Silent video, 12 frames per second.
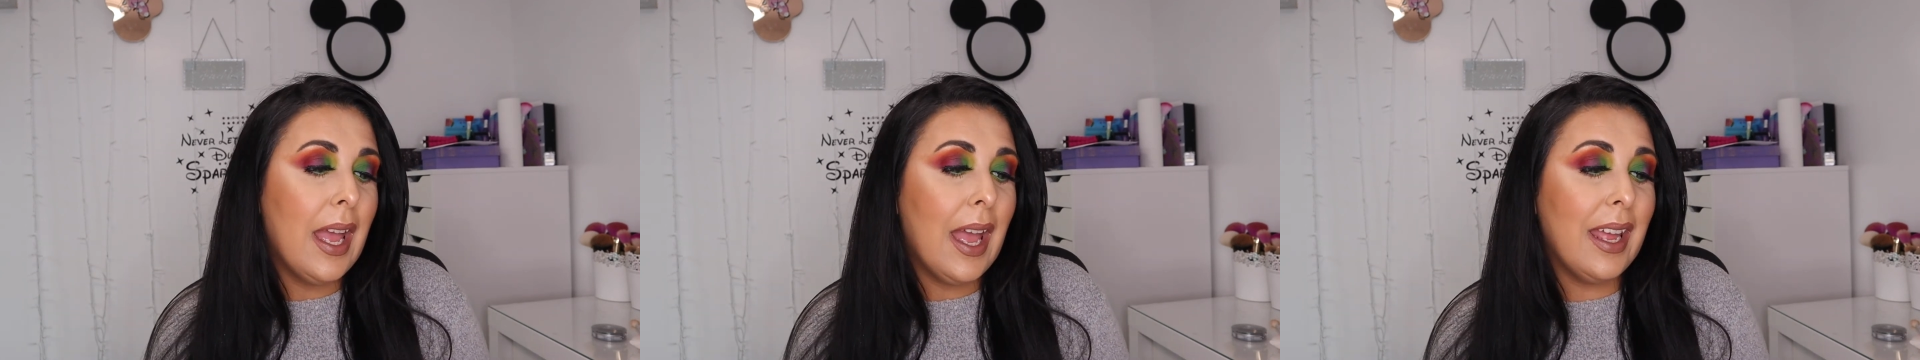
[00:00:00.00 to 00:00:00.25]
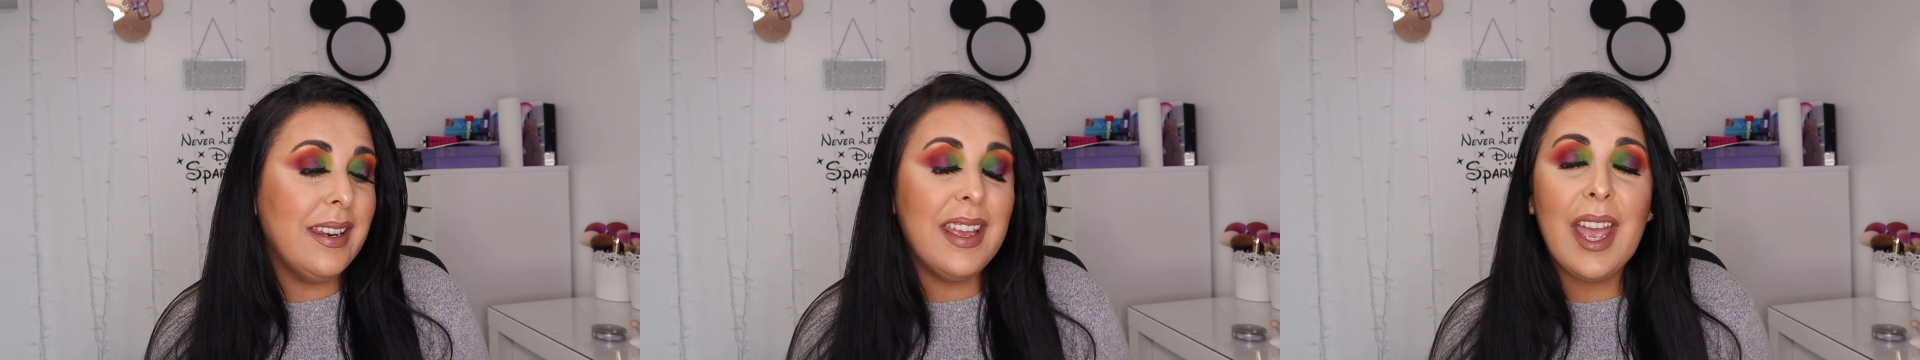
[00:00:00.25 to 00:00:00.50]

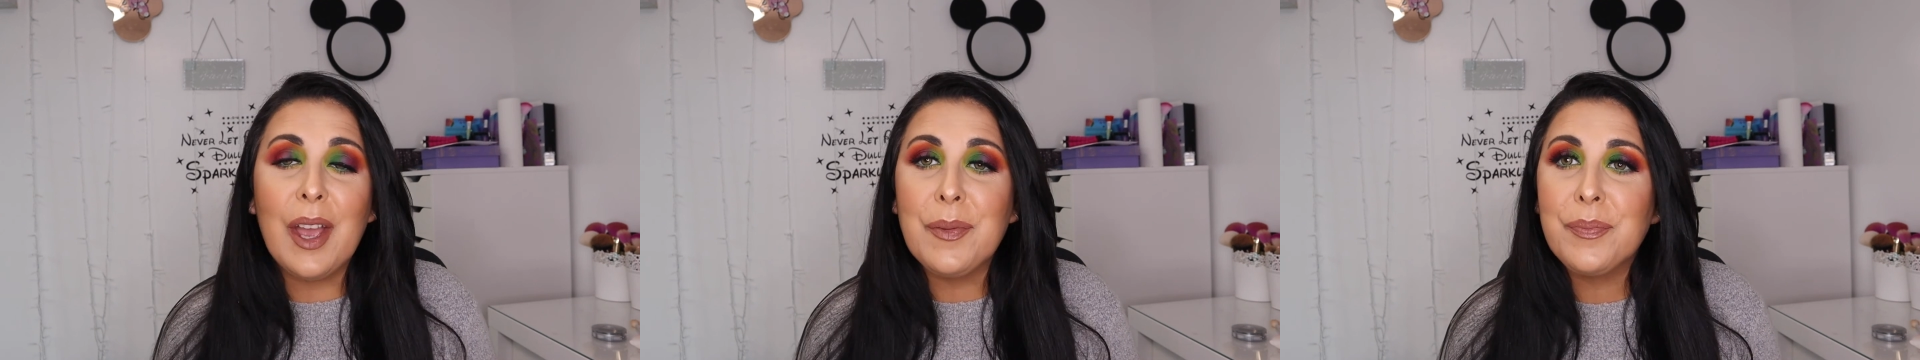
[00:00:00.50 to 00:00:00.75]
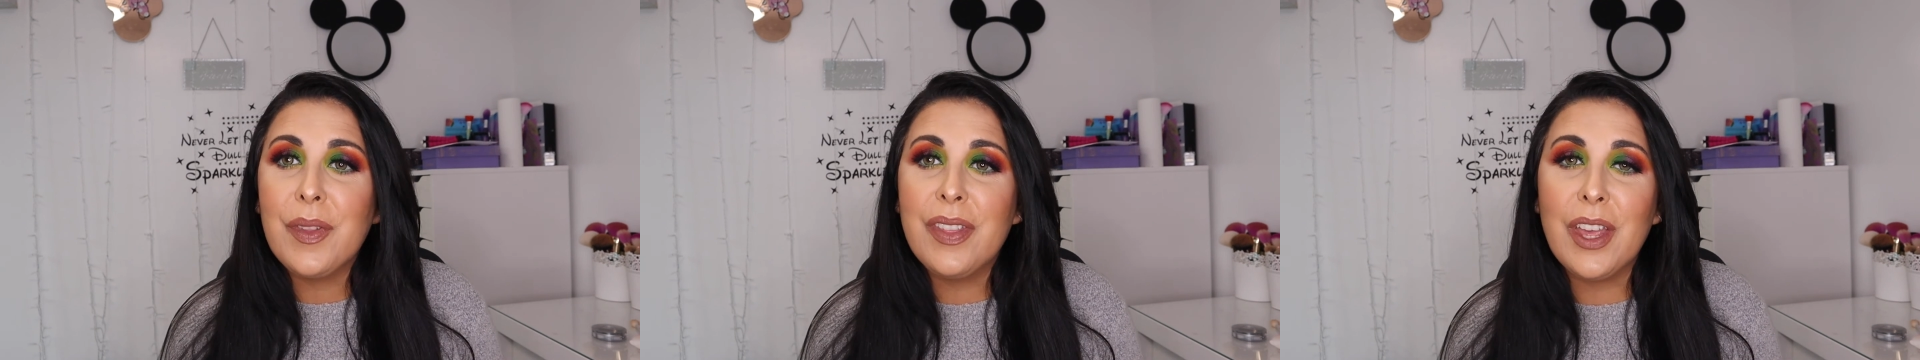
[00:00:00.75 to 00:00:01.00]
And yeah,
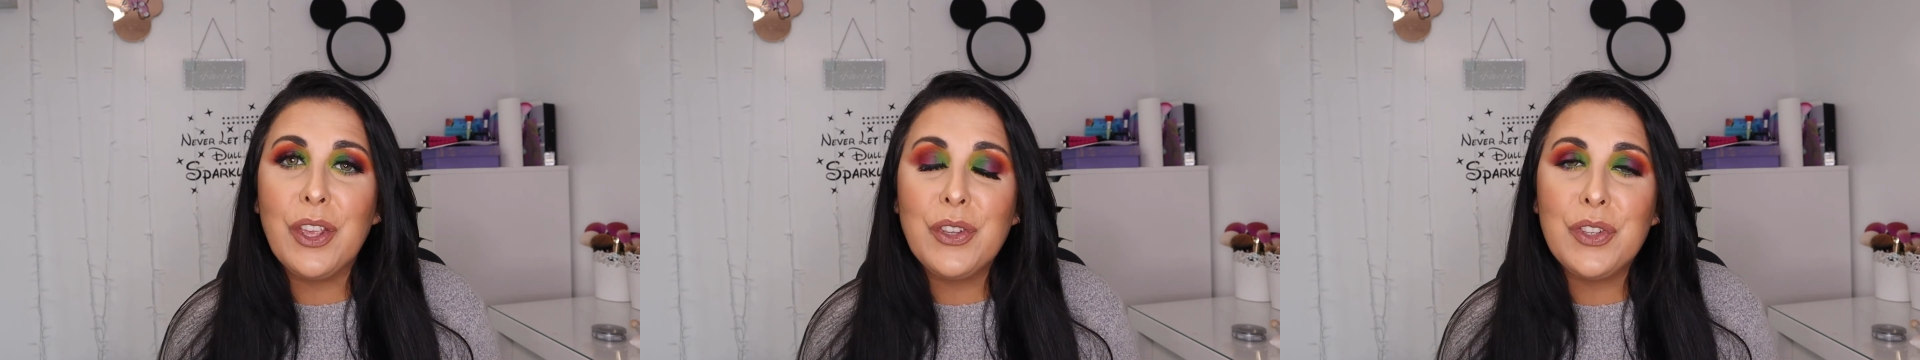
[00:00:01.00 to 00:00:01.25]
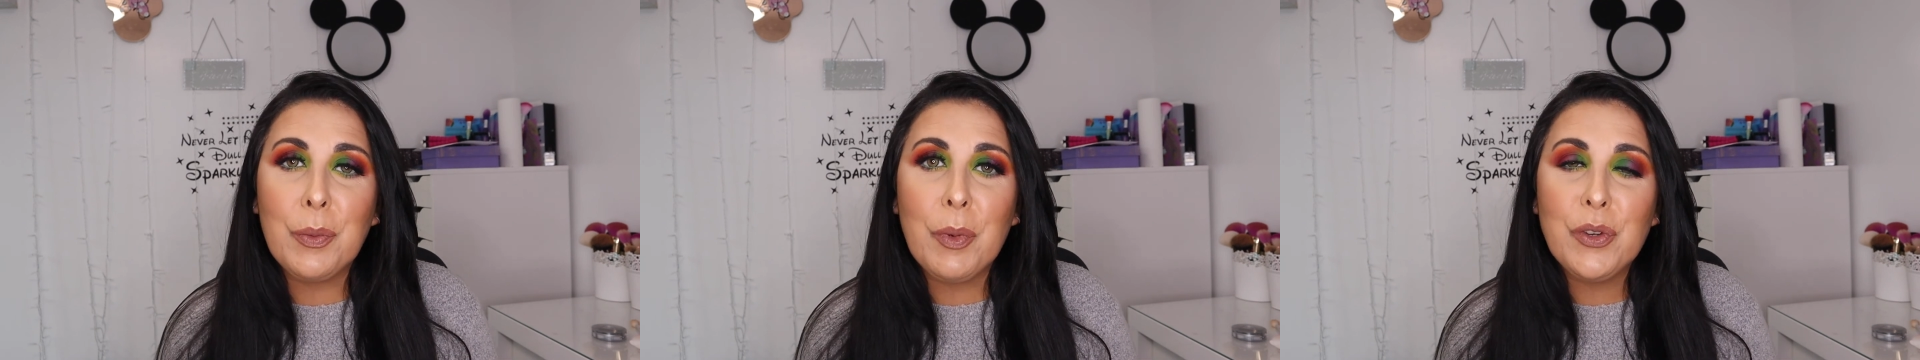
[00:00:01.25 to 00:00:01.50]
thank you
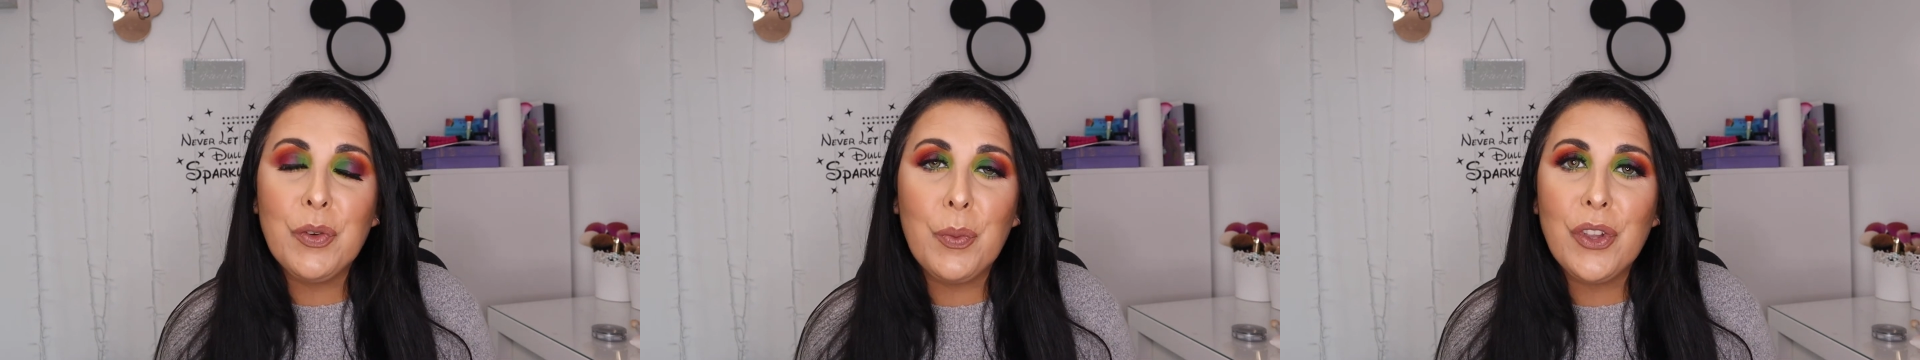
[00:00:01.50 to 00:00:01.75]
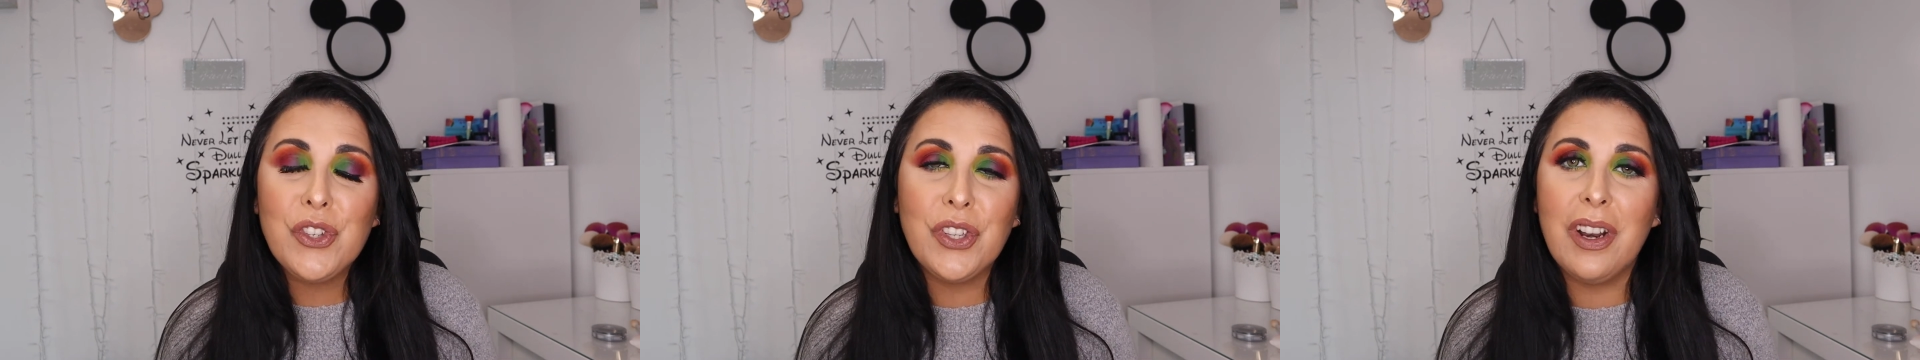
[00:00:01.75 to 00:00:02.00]
so much for
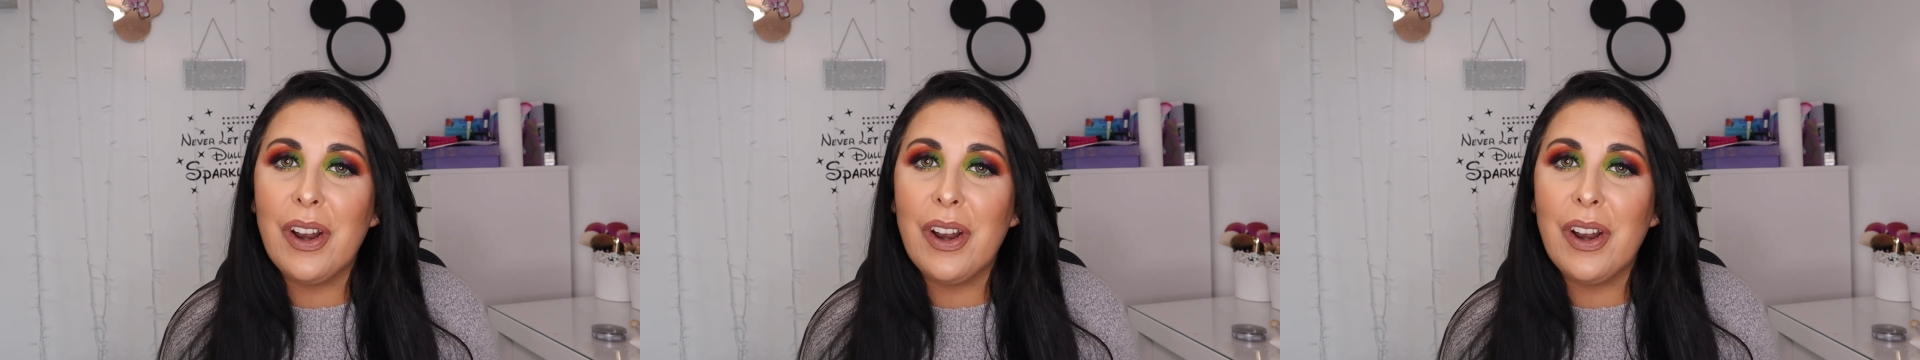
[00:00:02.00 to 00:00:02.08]
watching,